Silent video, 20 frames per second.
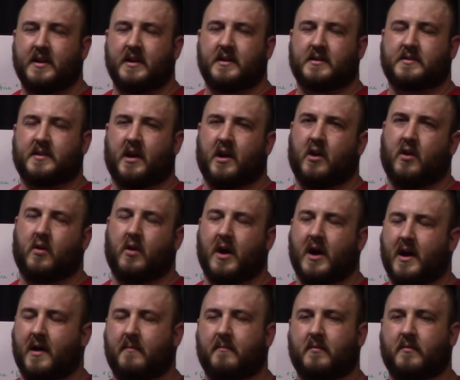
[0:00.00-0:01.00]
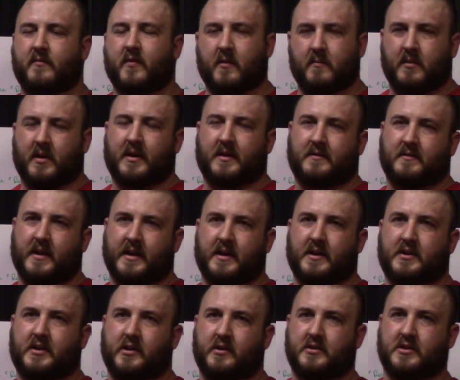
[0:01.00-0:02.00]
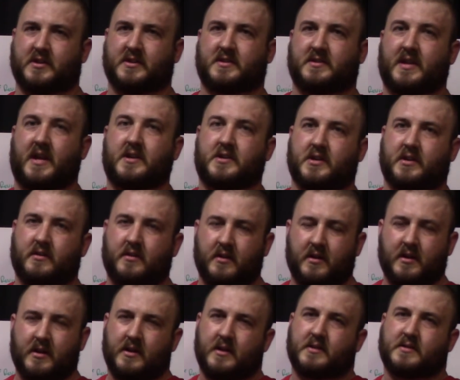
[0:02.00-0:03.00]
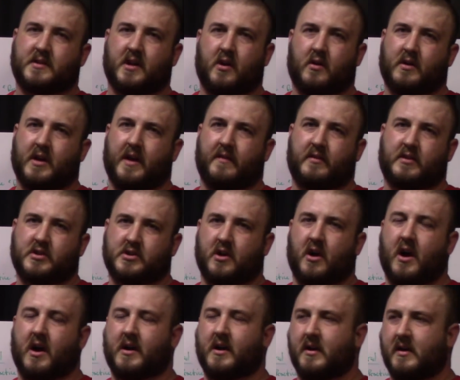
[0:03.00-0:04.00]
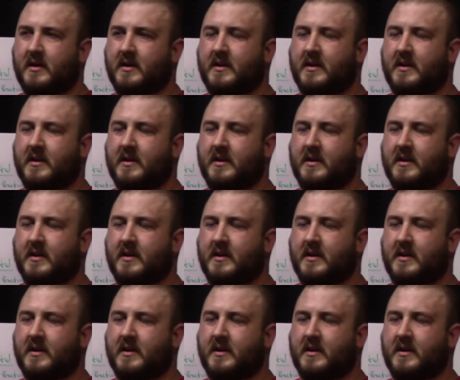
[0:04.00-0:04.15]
So from like a huge extension, so kind of a shock.